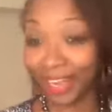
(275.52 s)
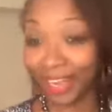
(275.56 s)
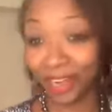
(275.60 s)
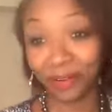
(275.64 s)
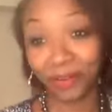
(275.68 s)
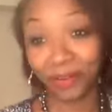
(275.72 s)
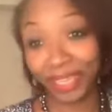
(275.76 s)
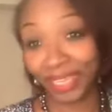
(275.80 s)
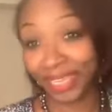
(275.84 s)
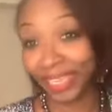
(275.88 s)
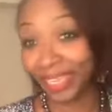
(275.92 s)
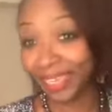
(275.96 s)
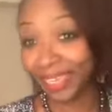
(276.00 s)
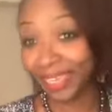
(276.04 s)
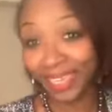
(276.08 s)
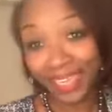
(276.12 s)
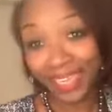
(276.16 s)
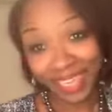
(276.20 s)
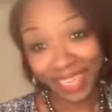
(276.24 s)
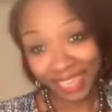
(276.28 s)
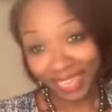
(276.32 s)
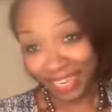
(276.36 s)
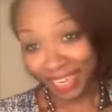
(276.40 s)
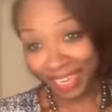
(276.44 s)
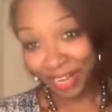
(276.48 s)
carry,
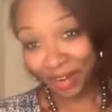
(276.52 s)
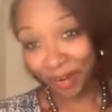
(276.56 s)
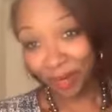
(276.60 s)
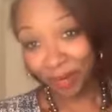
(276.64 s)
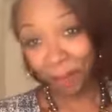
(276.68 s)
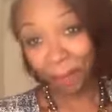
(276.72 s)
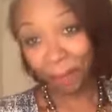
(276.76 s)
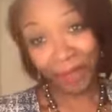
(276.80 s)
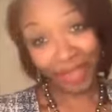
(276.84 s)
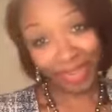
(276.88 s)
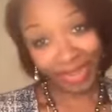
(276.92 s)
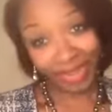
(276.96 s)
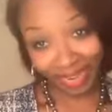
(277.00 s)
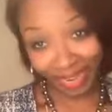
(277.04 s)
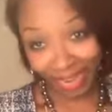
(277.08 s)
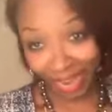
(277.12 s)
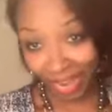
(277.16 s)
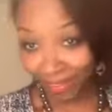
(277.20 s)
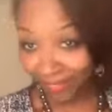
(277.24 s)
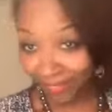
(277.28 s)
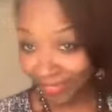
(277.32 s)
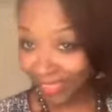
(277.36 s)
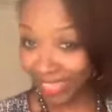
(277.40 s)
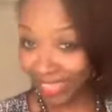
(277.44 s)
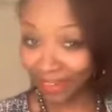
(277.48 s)
you know, beating
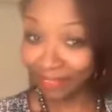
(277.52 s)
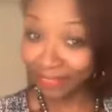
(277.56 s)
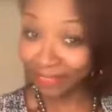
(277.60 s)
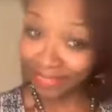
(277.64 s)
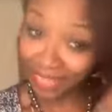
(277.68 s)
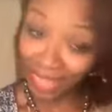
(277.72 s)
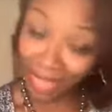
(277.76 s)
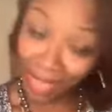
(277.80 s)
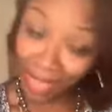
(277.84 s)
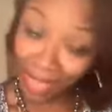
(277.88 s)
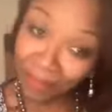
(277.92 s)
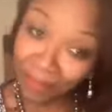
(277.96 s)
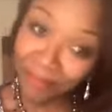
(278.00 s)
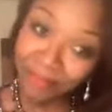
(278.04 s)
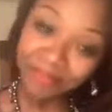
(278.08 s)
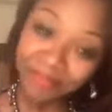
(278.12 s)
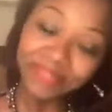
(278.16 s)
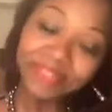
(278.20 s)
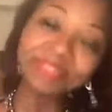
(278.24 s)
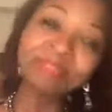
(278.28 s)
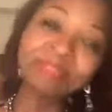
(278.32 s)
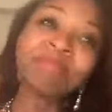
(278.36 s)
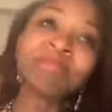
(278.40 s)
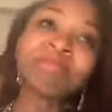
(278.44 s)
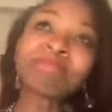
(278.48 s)
ourselves up
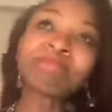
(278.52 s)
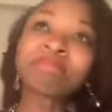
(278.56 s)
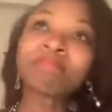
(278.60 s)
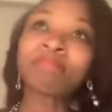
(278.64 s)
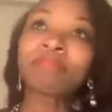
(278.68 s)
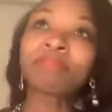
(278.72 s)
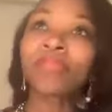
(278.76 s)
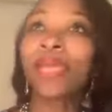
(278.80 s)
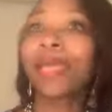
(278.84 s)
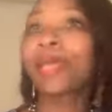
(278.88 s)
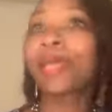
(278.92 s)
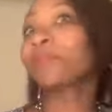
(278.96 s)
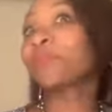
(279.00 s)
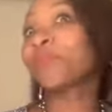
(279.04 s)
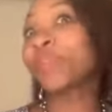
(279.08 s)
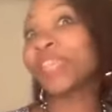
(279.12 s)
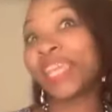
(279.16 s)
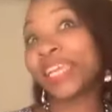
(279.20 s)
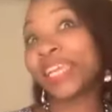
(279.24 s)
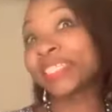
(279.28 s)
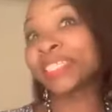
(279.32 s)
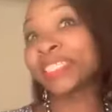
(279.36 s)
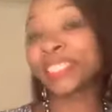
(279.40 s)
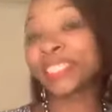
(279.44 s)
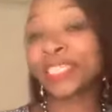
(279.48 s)
and we
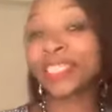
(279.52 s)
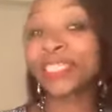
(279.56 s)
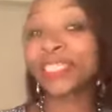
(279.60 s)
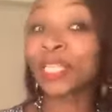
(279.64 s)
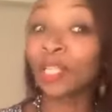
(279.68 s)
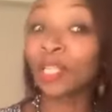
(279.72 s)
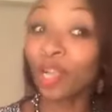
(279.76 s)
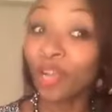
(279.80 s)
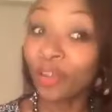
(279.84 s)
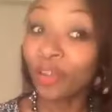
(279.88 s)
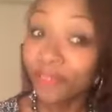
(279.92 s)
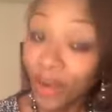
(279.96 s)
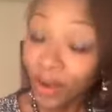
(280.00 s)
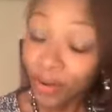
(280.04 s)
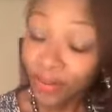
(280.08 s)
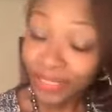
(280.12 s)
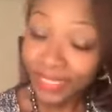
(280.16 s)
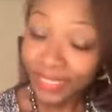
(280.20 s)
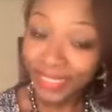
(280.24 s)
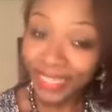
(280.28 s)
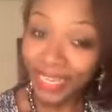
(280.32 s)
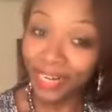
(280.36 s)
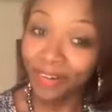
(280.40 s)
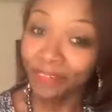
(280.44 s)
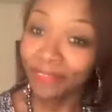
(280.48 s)
can just love
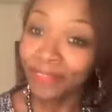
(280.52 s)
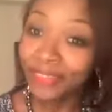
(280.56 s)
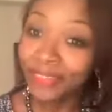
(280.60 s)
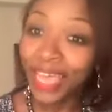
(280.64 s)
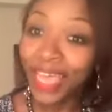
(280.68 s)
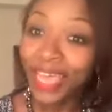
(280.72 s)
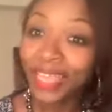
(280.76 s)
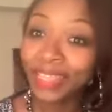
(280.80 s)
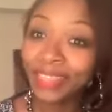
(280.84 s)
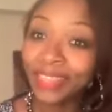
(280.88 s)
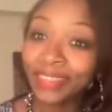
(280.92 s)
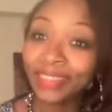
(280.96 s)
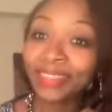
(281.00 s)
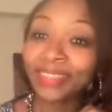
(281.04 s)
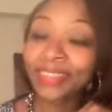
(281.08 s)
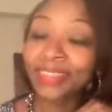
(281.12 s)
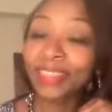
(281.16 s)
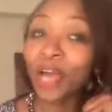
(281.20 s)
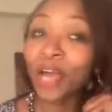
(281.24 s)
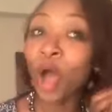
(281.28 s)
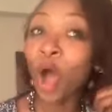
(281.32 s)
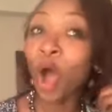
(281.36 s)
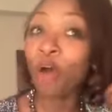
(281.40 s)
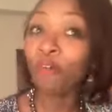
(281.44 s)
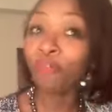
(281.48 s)
ourselves and
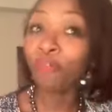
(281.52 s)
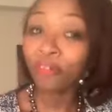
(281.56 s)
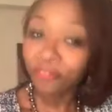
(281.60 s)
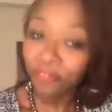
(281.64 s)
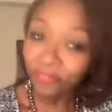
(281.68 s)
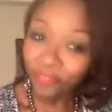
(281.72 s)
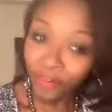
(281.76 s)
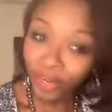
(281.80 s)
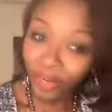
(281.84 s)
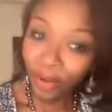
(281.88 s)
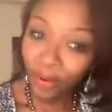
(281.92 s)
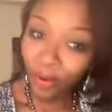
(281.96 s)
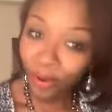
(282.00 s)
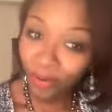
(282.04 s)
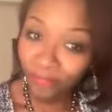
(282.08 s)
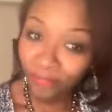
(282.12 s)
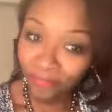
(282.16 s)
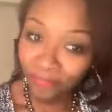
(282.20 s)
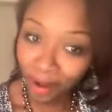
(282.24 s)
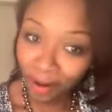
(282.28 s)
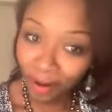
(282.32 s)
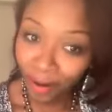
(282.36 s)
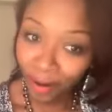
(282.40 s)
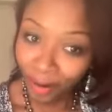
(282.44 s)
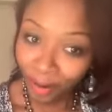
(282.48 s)
the overflow of
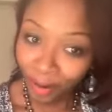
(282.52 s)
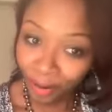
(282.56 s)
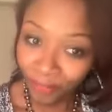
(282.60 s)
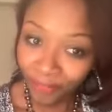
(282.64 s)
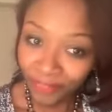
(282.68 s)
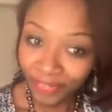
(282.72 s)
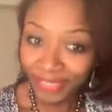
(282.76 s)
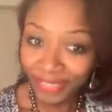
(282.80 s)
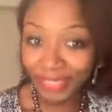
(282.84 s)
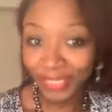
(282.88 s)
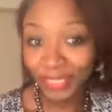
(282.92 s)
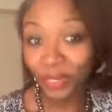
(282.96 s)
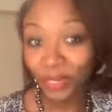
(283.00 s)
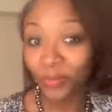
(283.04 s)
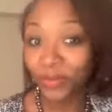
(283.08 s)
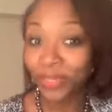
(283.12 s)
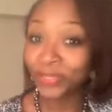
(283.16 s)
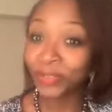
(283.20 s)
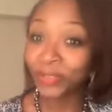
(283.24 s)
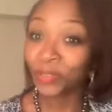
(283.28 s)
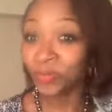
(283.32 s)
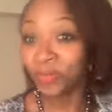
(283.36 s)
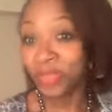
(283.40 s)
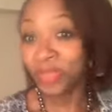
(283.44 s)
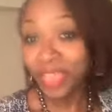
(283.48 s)
our love is
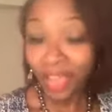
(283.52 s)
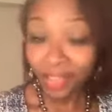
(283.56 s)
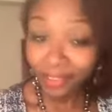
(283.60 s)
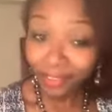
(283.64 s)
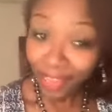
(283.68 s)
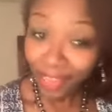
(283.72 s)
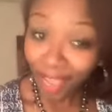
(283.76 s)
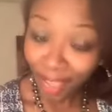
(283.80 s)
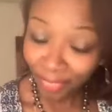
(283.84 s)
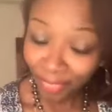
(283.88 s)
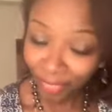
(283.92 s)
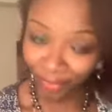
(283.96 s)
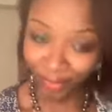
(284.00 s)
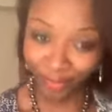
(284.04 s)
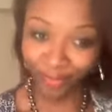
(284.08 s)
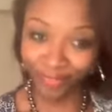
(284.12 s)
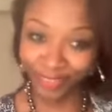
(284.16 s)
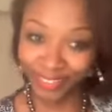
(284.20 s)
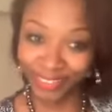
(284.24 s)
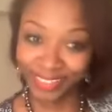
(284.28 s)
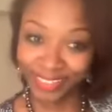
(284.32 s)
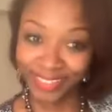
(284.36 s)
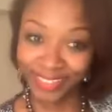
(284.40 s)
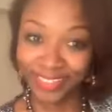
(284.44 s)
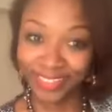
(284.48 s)
going to be on
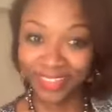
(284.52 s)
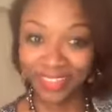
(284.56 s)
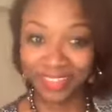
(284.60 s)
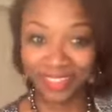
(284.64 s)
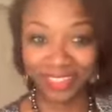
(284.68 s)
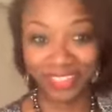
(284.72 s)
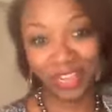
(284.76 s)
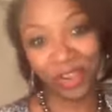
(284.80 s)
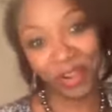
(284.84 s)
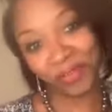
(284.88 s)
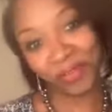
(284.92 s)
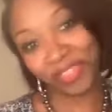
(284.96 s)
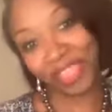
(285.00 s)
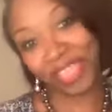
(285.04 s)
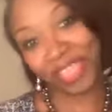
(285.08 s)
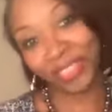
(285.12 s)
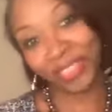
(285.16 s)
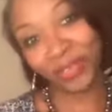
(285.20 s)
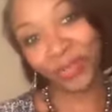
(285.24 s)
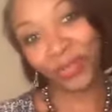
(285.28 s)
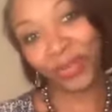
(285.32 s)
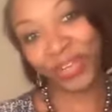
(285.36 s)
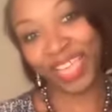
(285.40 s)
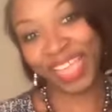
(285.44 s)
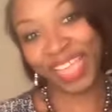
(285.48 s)
others so that's yeah,
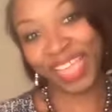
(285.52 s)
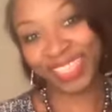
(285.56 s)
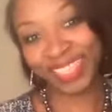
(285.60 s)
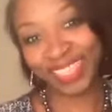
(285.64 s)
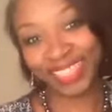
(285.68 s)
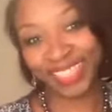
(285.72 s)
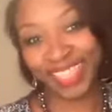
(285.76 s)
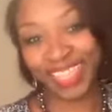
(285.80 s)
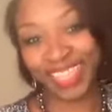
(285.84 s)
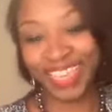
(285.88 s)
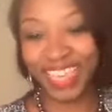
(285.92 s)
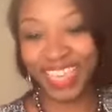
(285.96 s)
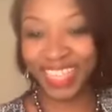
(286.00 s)
the way yeah, I there, see